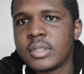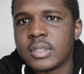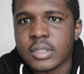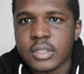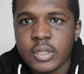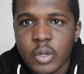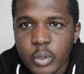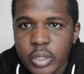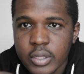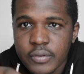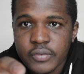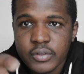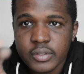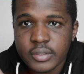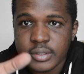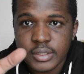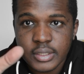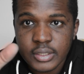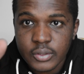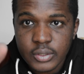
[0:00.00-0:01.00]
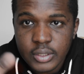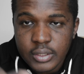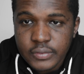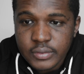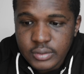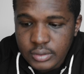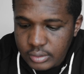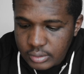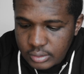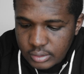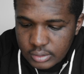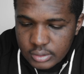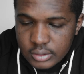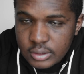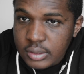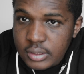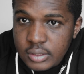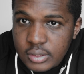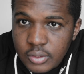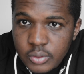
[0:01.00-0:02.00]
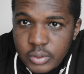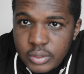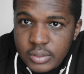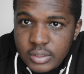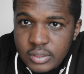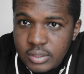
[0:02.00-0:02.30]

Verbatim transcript: you don't even you don't even you don't